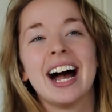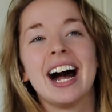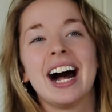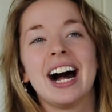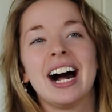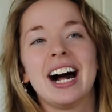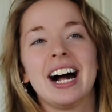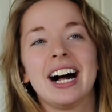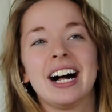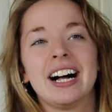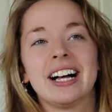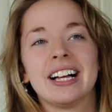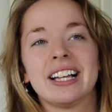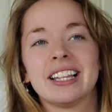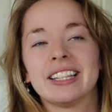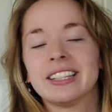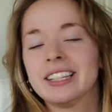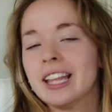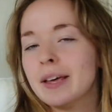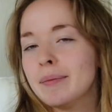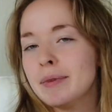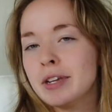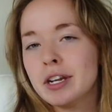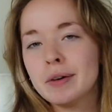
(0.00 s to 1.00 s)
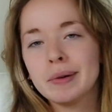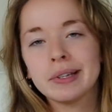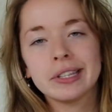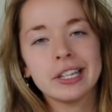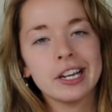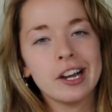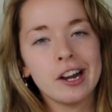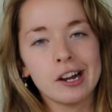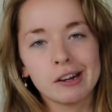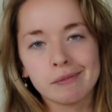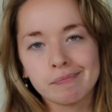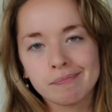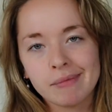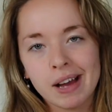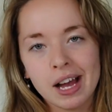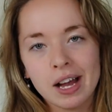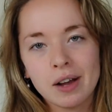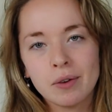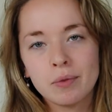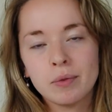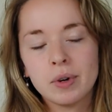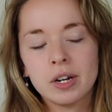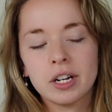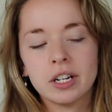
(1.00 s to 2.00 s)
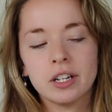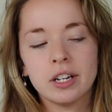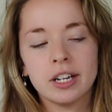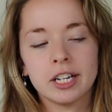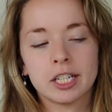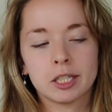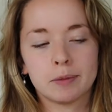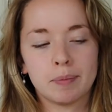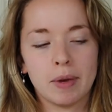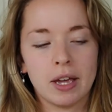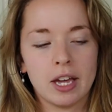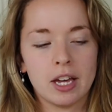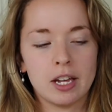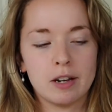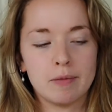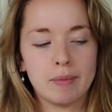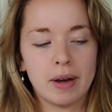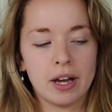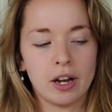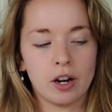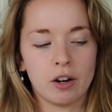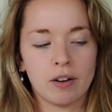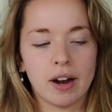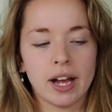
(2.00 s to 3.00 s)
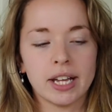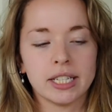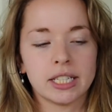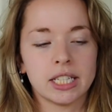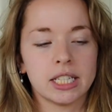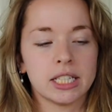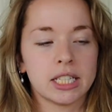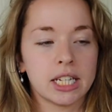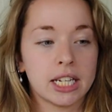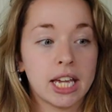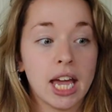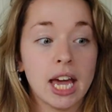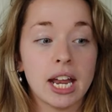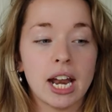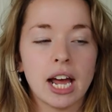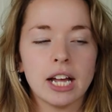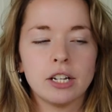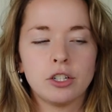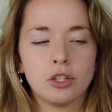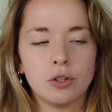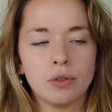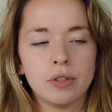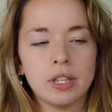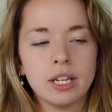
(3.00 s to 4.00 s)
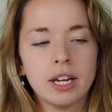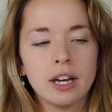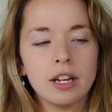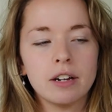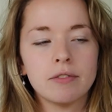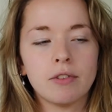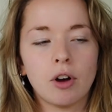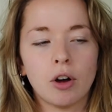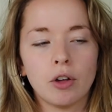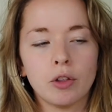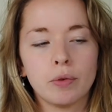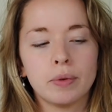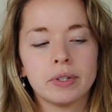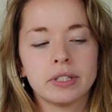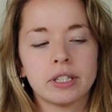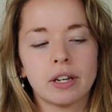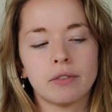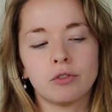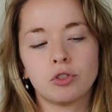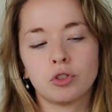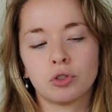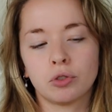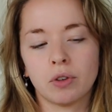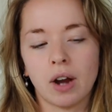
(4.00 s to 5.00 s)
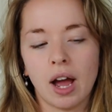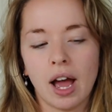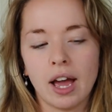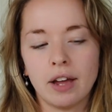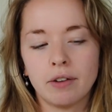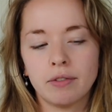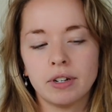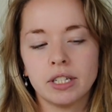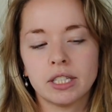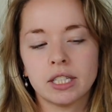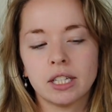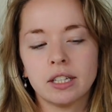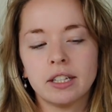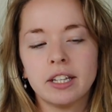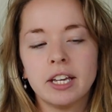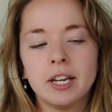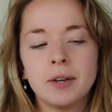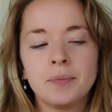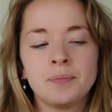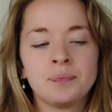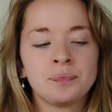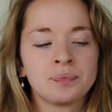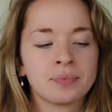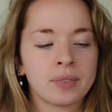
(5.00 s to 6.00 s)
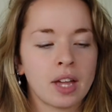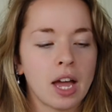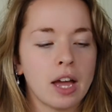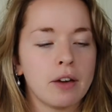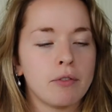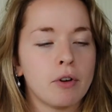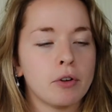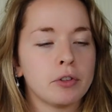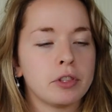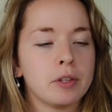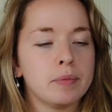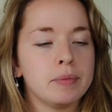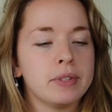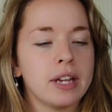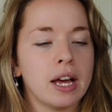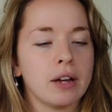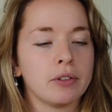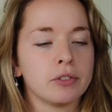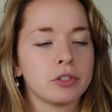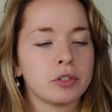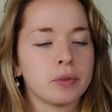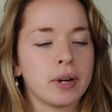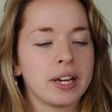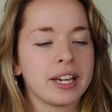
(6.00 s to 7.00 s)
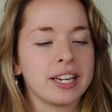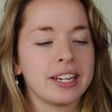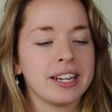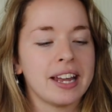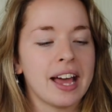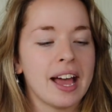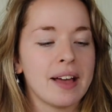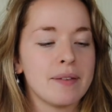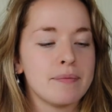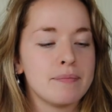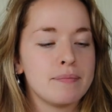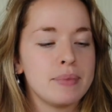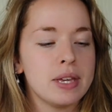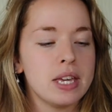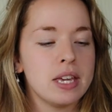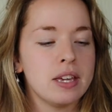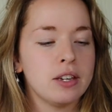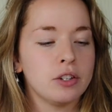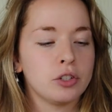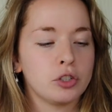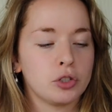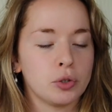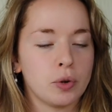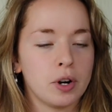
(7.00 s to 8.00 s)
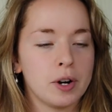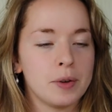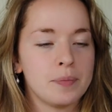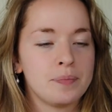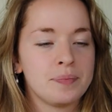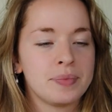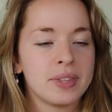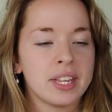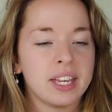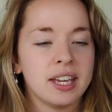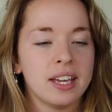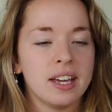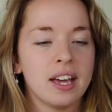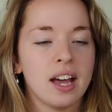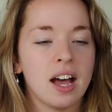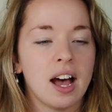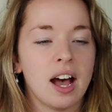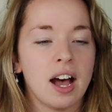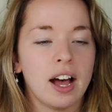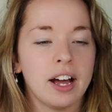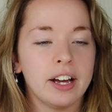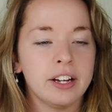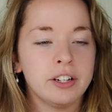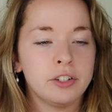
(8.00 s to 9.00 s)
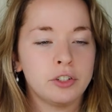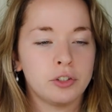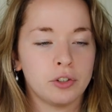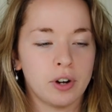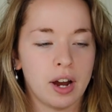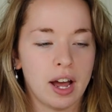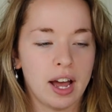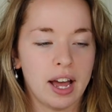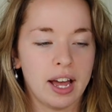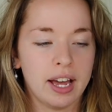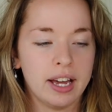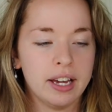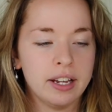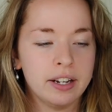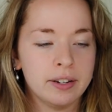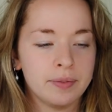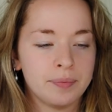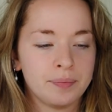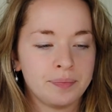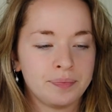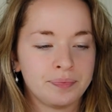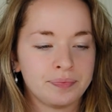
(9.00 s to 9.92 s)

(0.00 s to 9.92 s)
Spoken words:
Let me know what they are. I want to expand my horizons. Again, I do think out of all the ones I've tried recently, I wrote them down so I can be sure. I tried